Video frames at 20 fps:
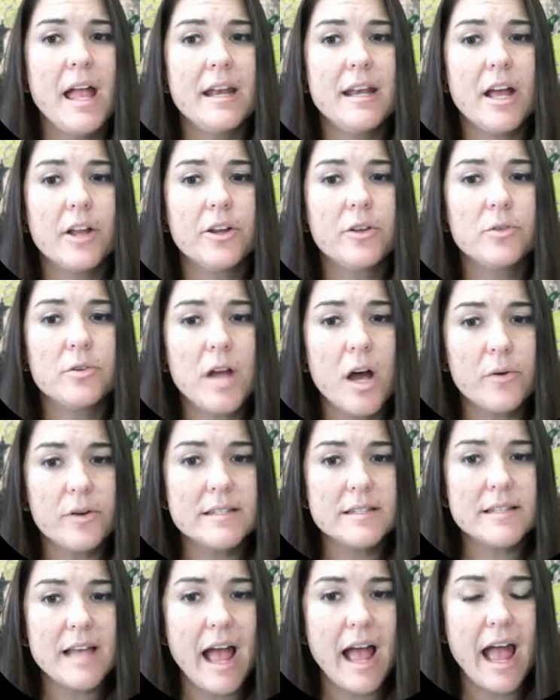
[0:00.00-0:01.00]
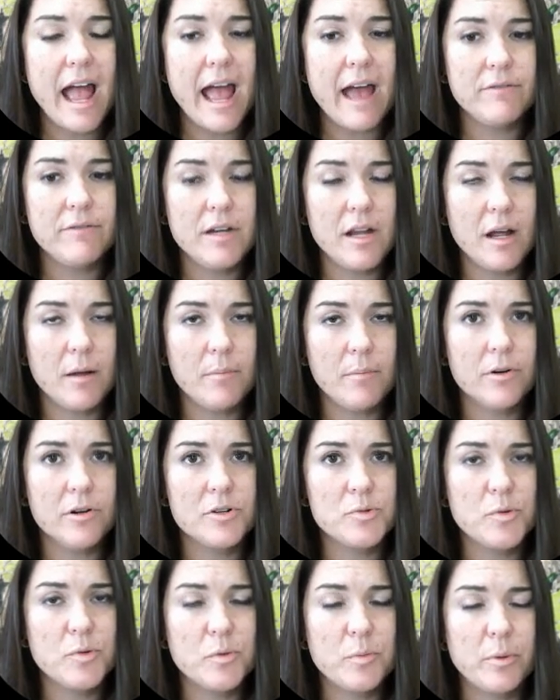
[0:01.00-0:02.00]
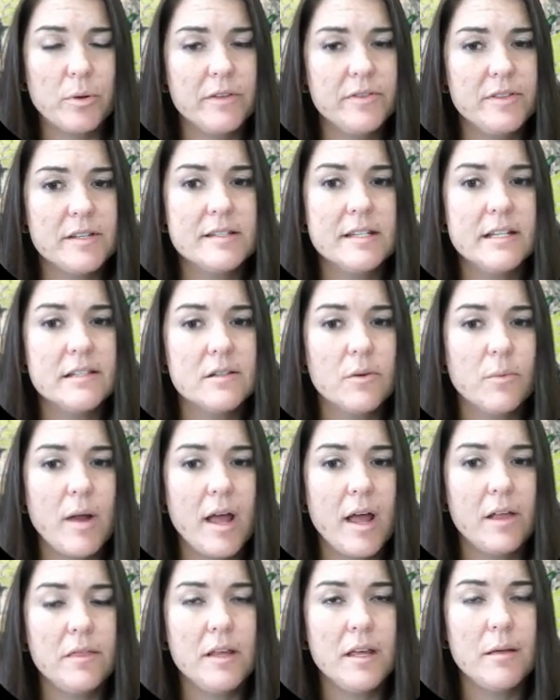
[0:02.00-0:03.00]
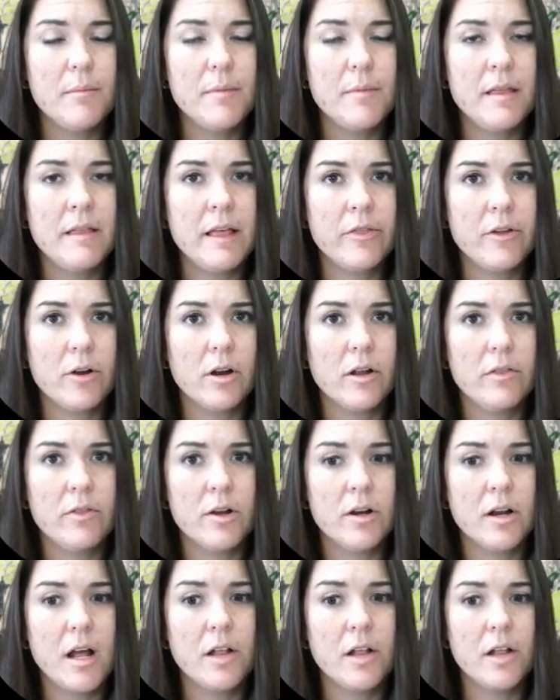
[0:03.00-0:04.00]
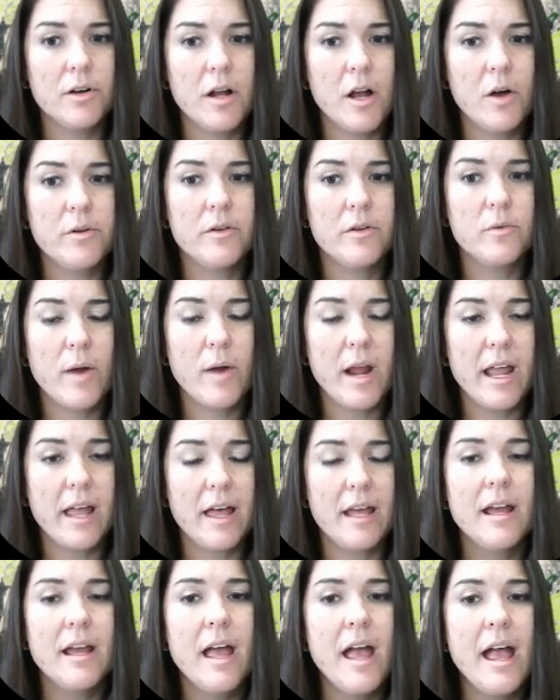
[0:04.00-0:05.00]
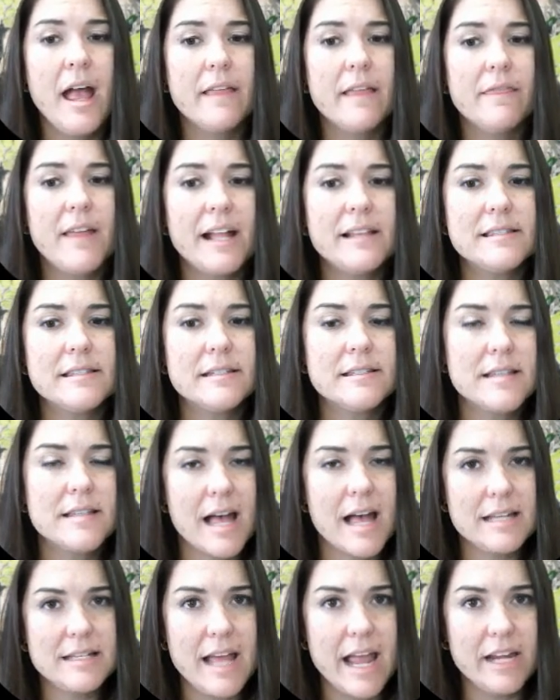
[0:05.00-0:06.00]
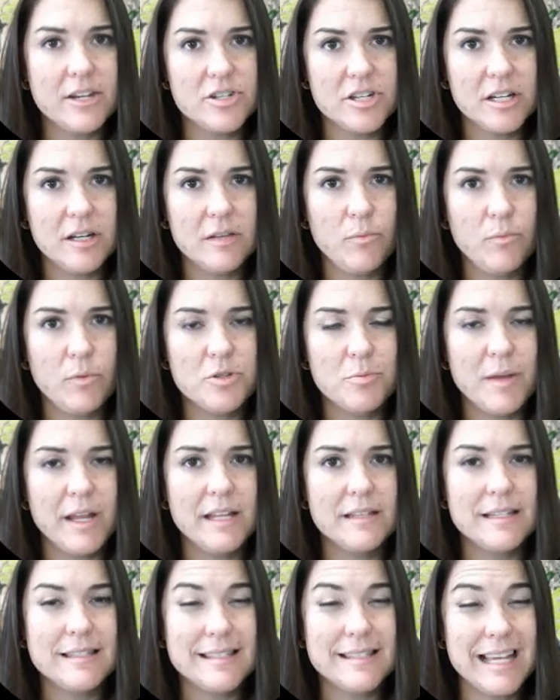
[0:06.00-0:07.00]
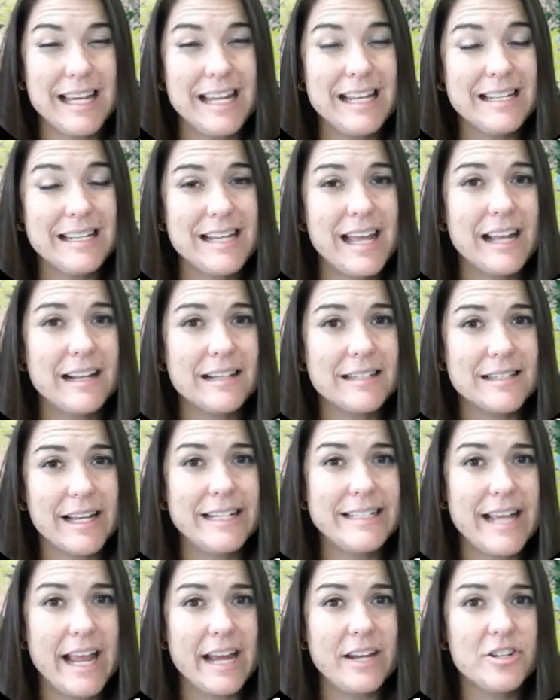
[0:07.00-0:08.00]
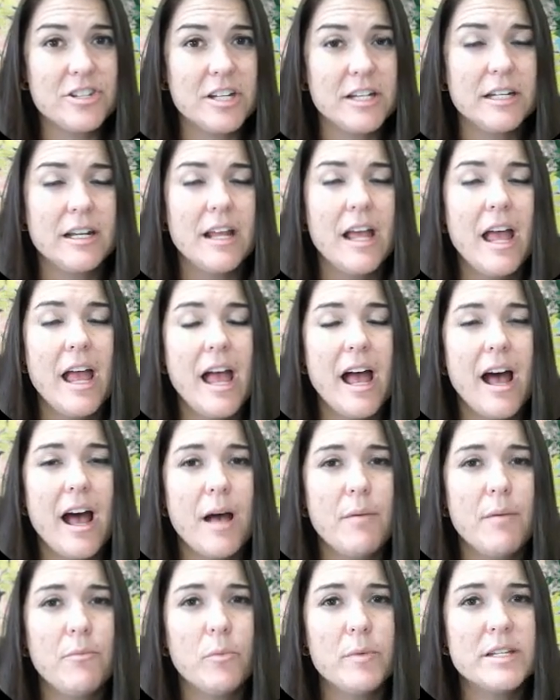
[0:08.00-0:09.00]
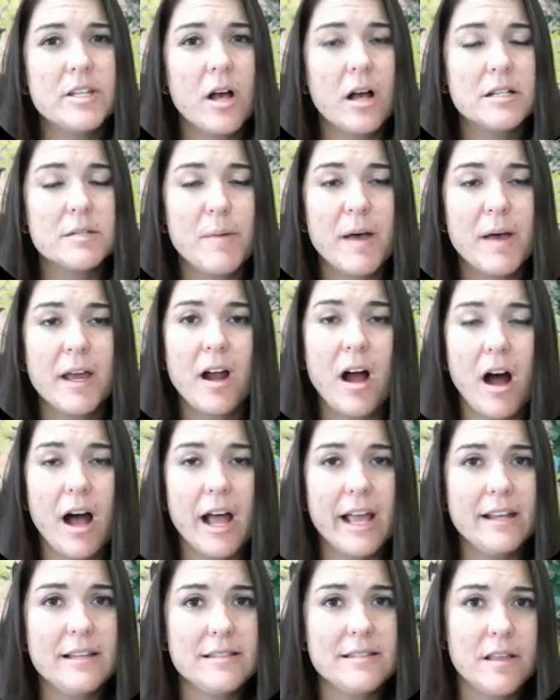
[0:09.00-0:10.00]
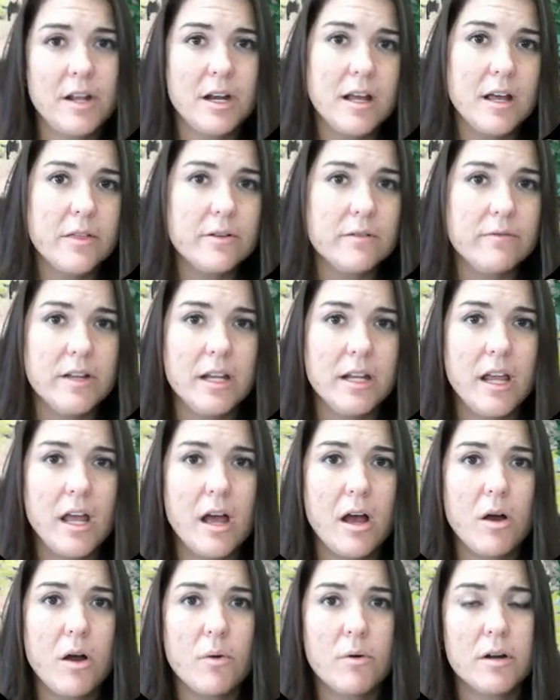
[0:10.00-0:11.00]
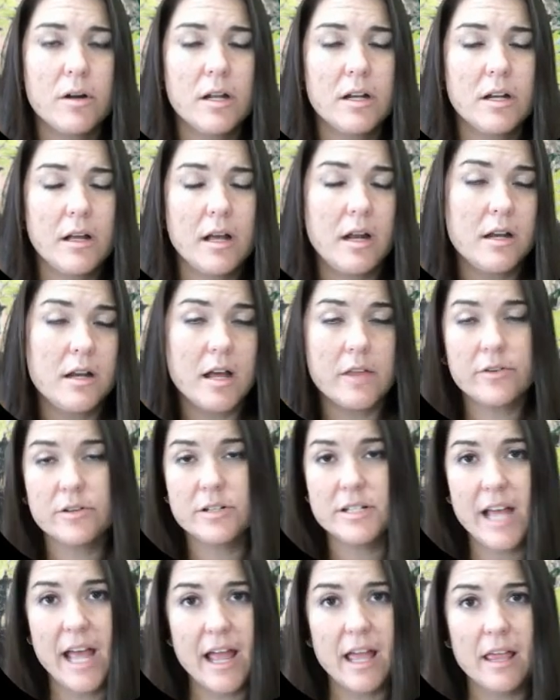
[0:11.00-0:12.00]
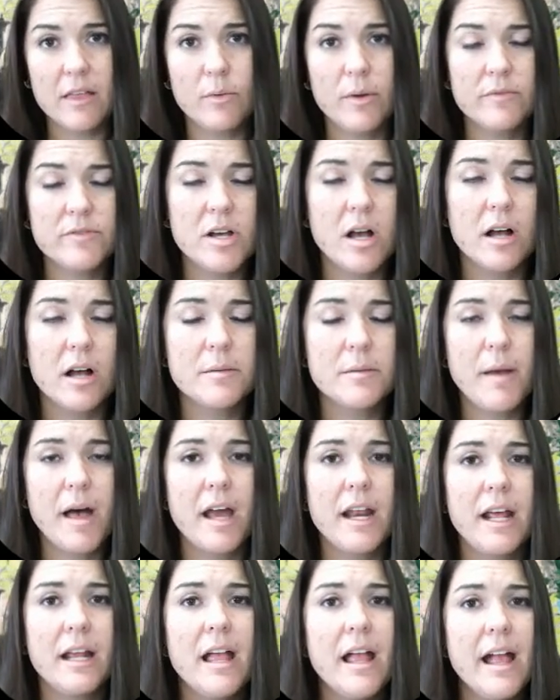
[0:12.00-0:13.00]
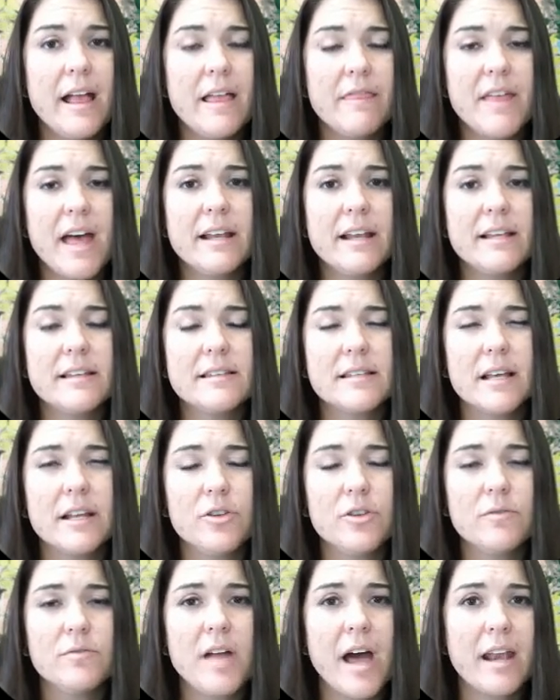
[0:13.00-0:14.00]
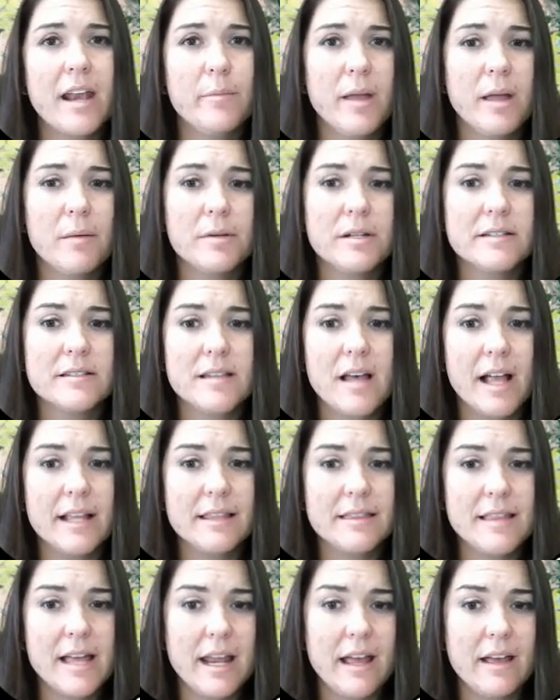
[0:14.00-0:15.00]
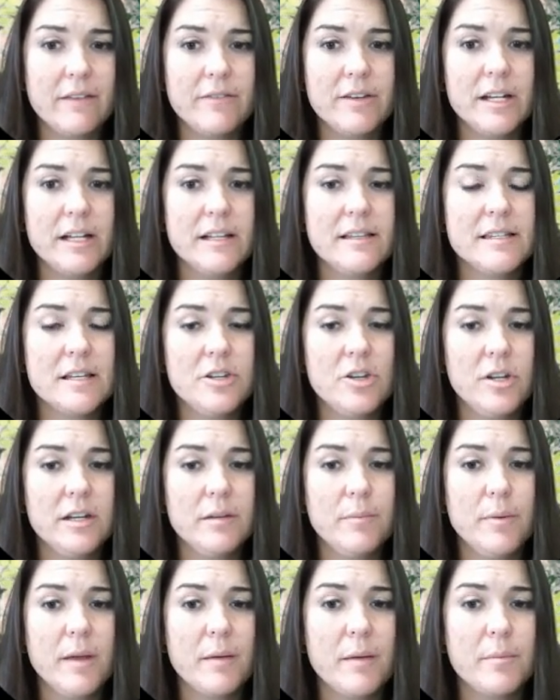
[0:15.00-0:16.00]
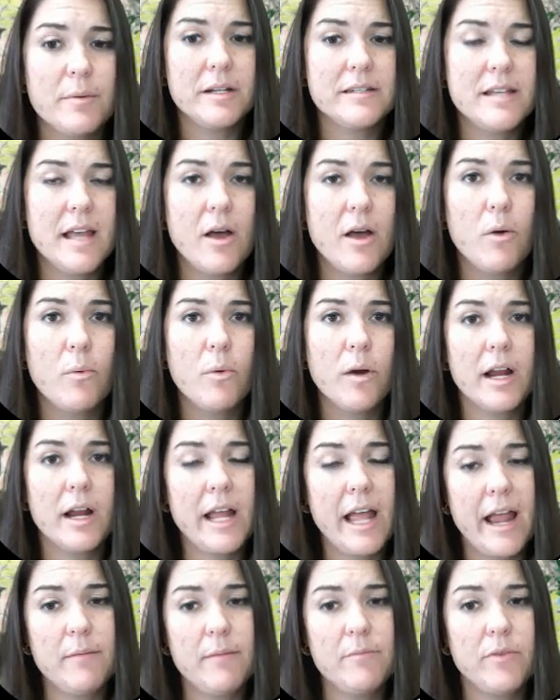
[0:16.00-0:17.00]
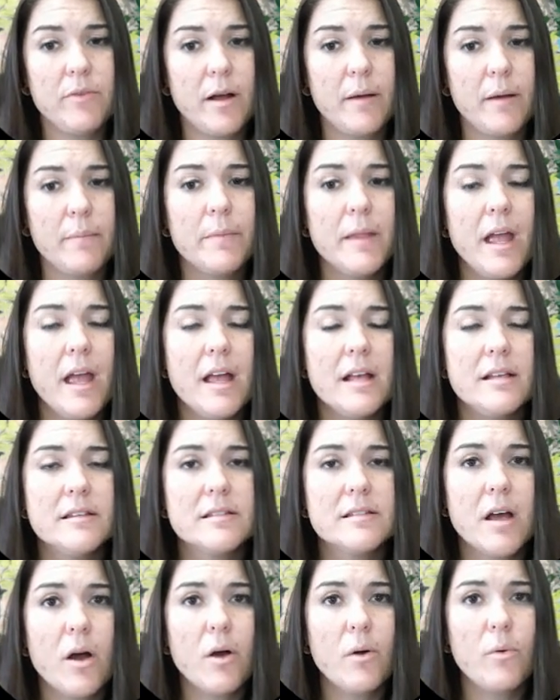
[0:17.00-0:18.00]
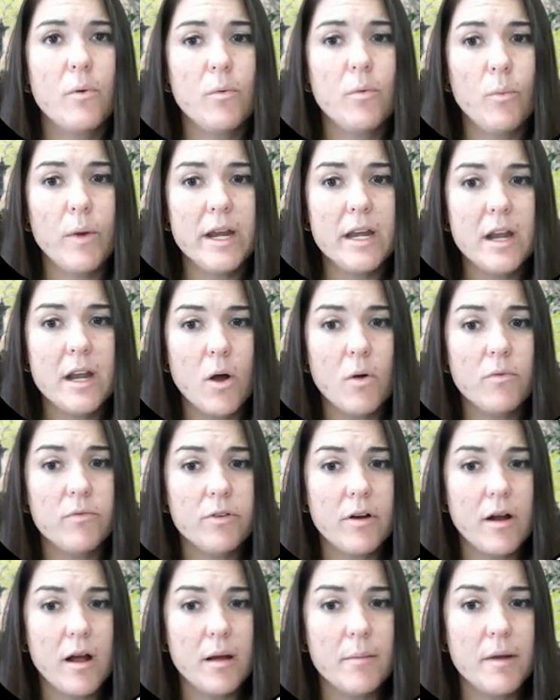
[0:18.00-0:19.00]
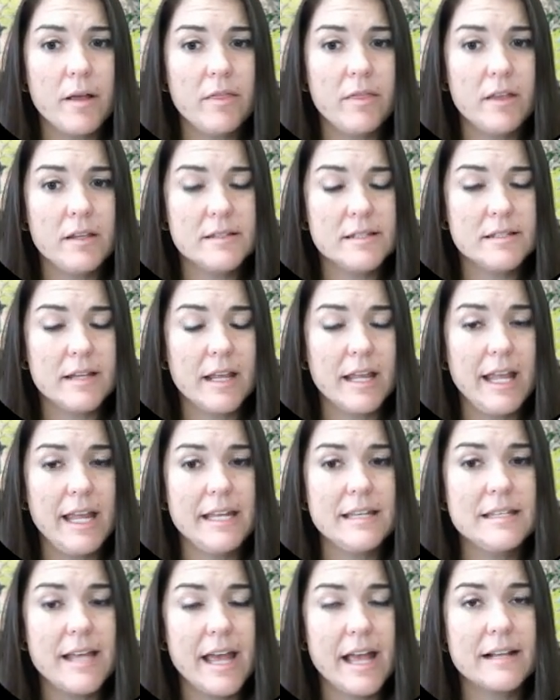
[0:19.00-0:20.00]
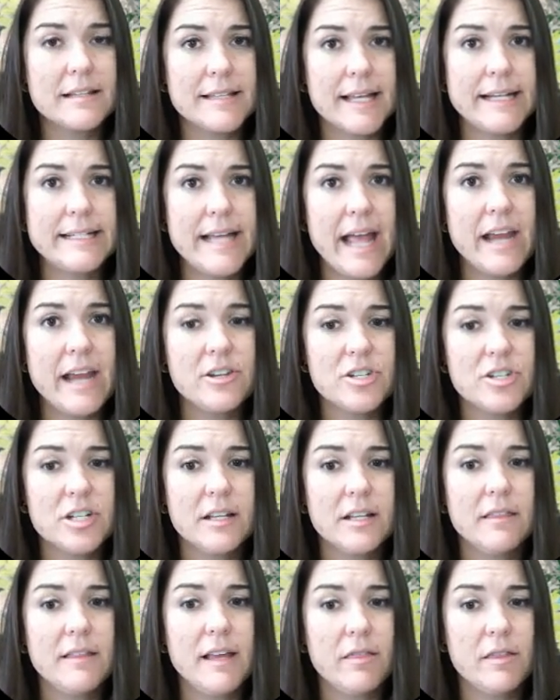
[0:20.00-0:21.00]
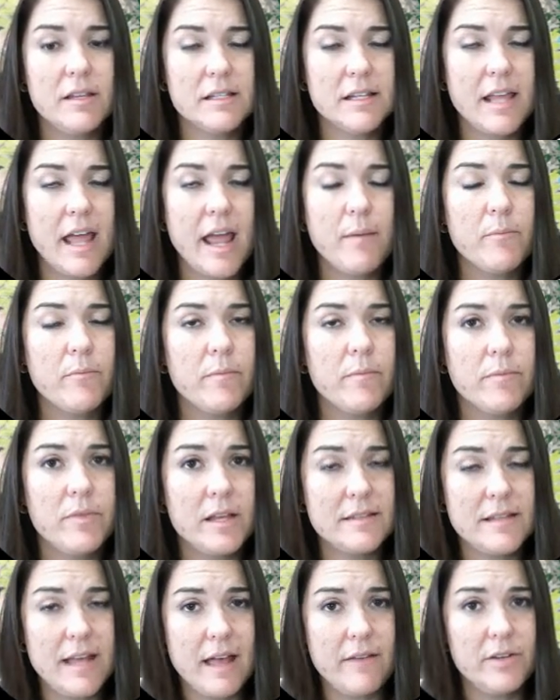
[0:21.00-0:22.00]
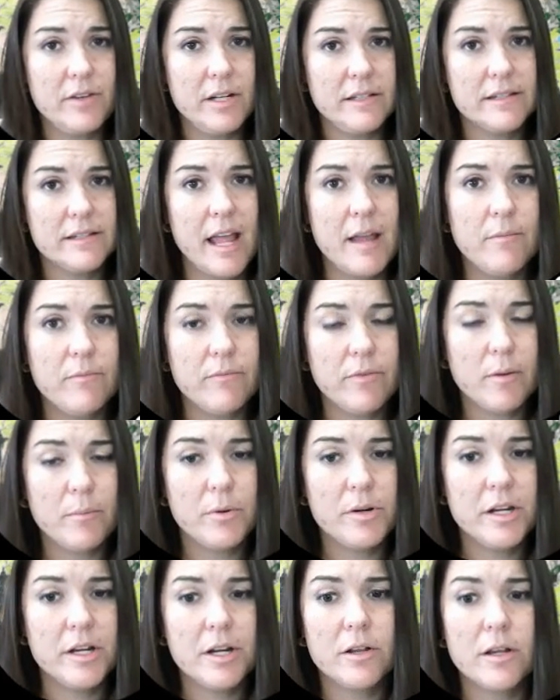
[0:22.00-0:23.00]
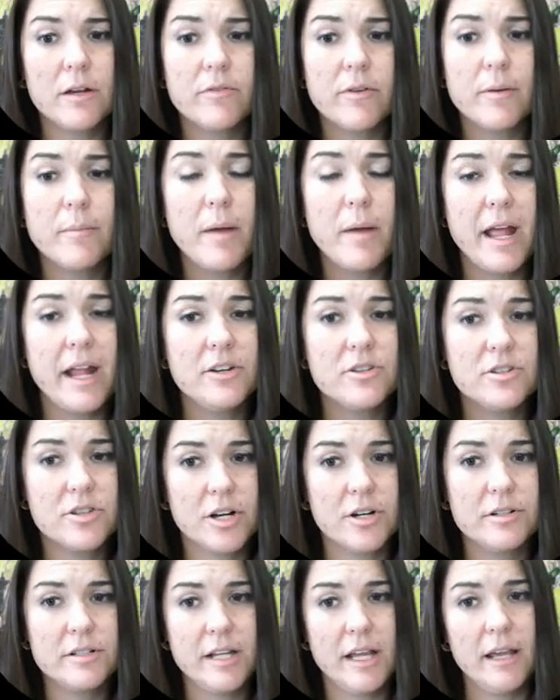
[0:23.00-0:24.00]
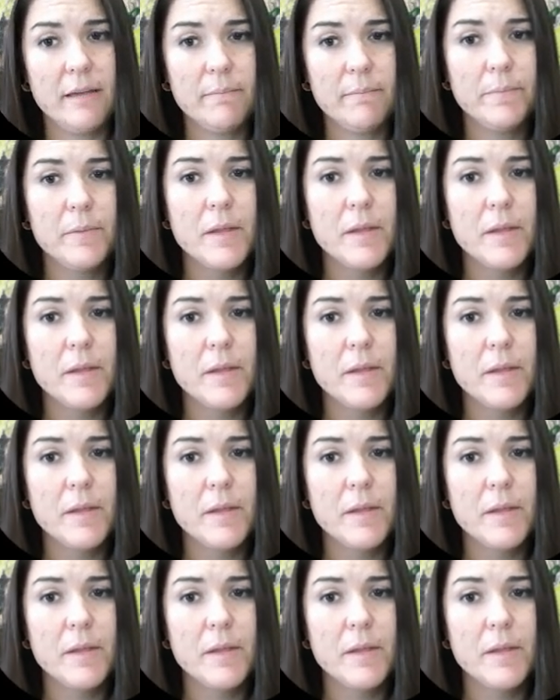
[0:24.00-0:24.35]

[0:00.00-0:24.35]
Now you'll notice I have numbers with parentheses around them, and then they're color-coded red. That's the citation, which means it's an in-text citation. When we talked about ICE on another video or another day that we've talked about it, that is, you've got to be able to cite that evidence, and you need to be able tell where it came from. So we know from this in-text citation that this evidence came from, particularly from page 13.